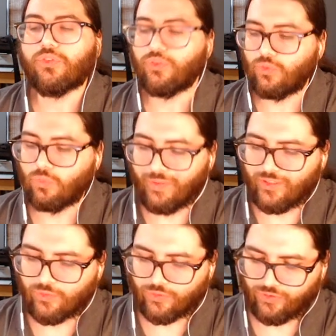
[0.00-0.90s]
to
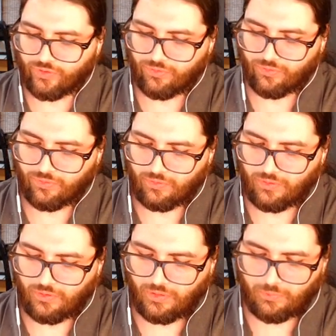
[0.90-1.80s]
matrices.
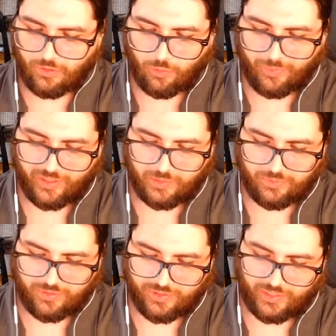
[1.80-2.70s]
I'm going to go back up
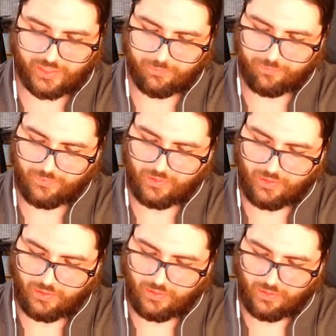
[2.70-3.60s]
to the top.
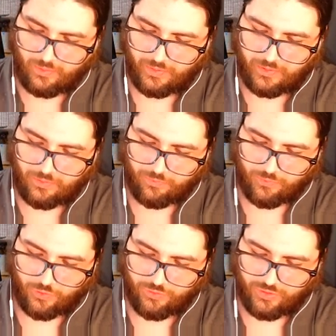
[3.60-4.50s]
The
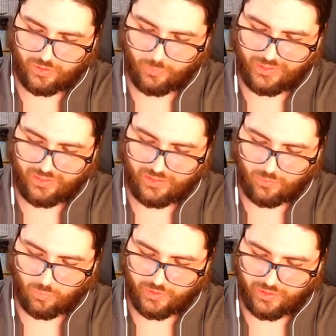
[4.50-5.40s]
first thing we
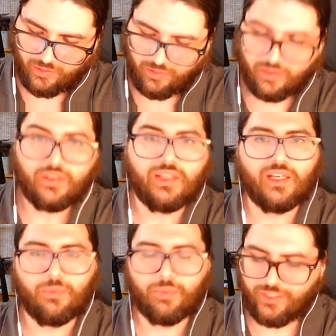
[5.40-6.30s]
did with
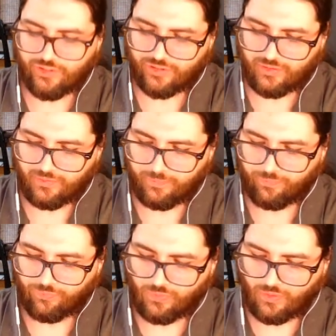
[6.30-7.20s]
elimination
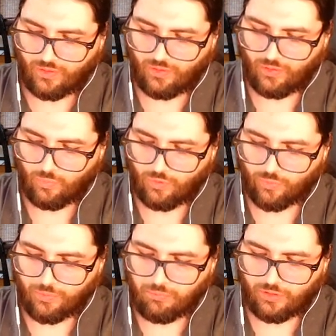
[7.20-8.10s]
was
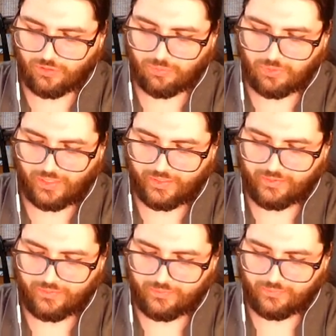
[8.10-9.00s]
we multiplied.